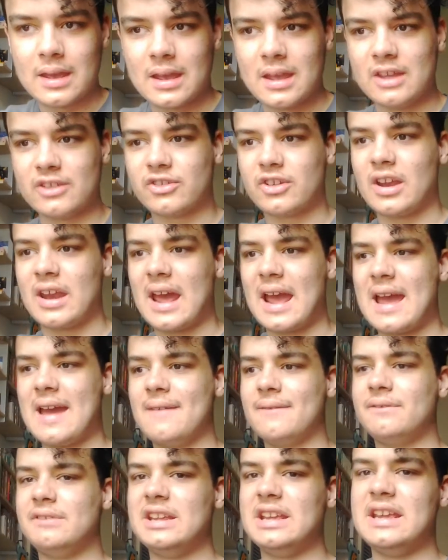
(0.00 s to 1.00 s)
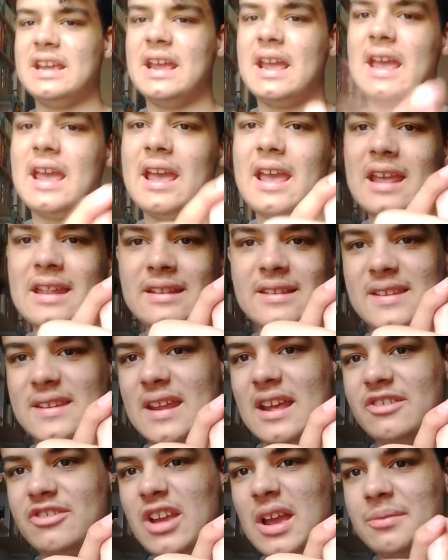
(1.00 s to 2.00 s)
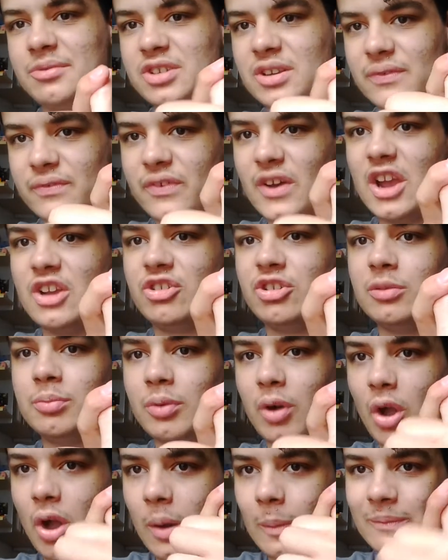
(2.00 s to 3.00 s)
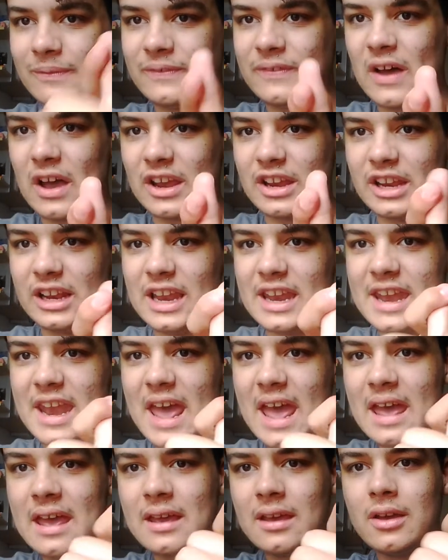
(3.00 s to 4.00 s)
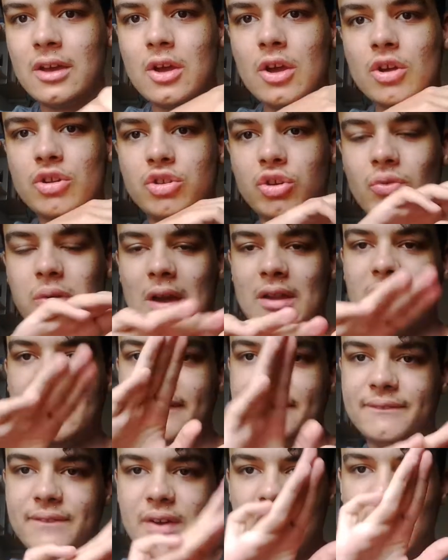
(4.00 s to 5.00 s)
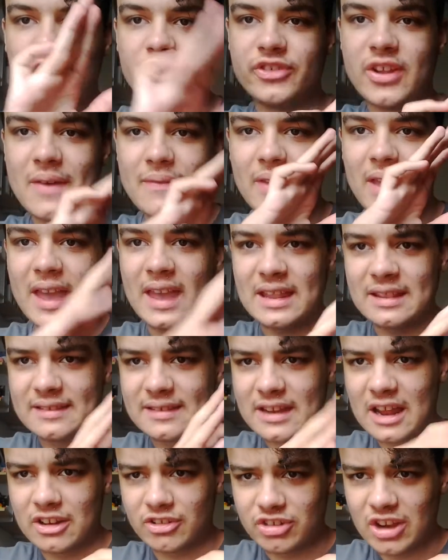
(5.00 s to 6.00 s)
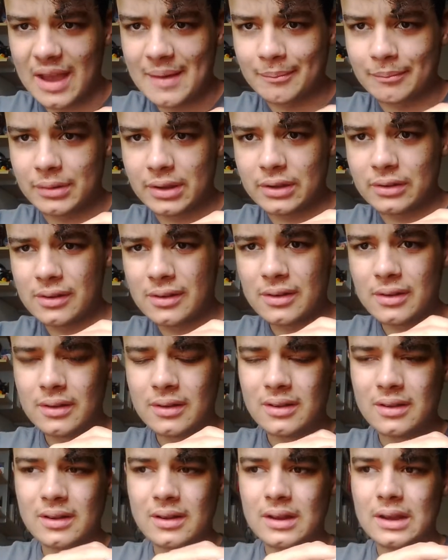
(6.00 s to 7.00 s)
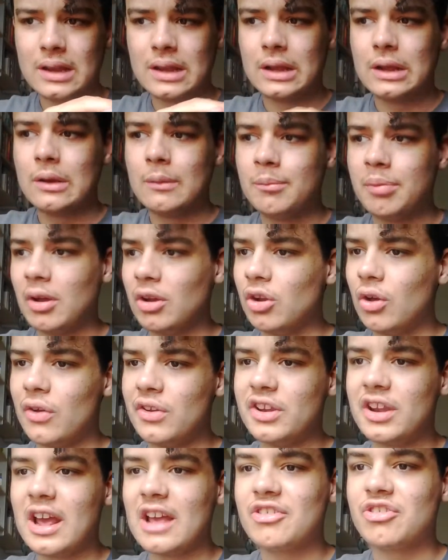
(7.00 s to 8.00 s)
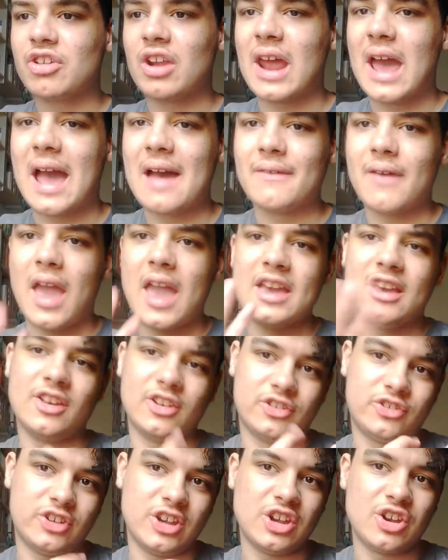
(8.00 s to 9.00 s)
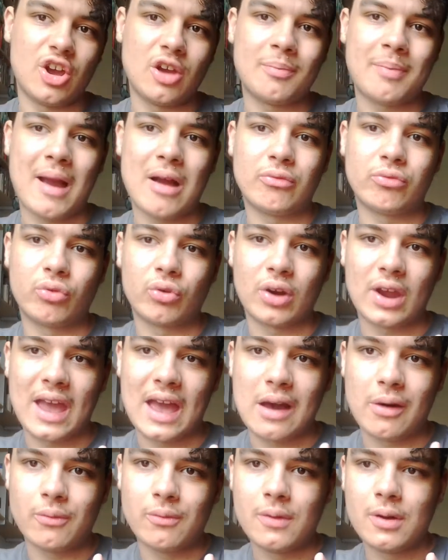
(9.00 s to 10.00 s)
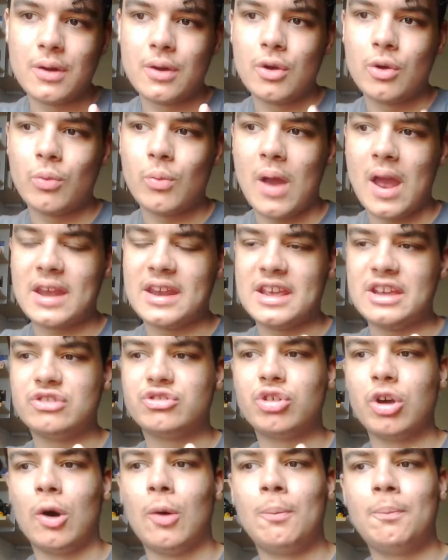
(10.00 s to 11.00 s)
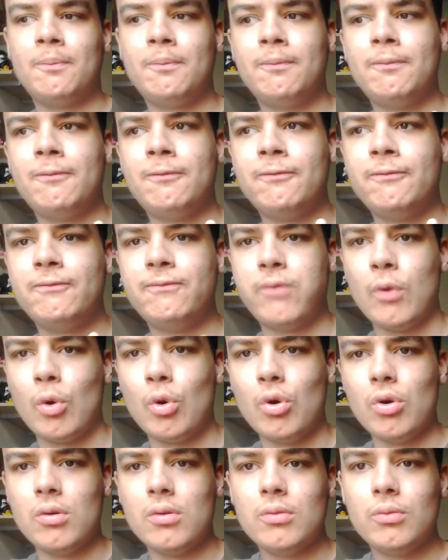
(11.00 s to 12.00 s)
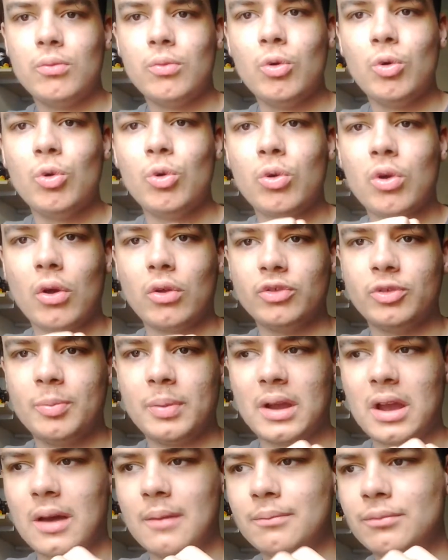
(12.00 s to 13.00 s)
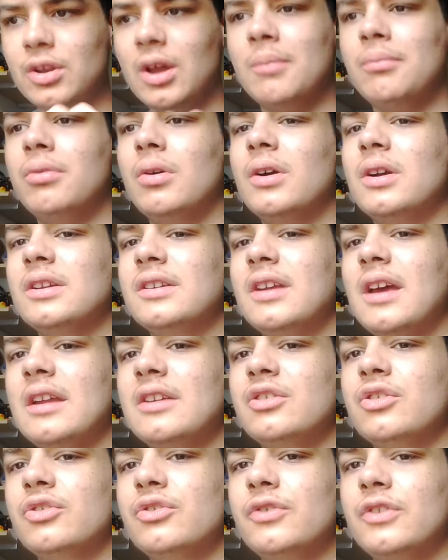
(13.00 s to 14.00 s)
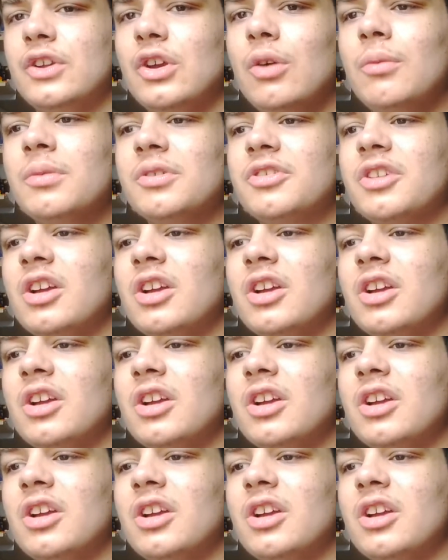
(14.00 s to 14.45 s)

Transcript: It's going to have the Internet Championship 32-bot Cup final in there to crown the first ever Internet Champion. But not only that, it's going to have a Casino Battle Royale where the top 4 will go on to become number 1 contenders for the Ultimate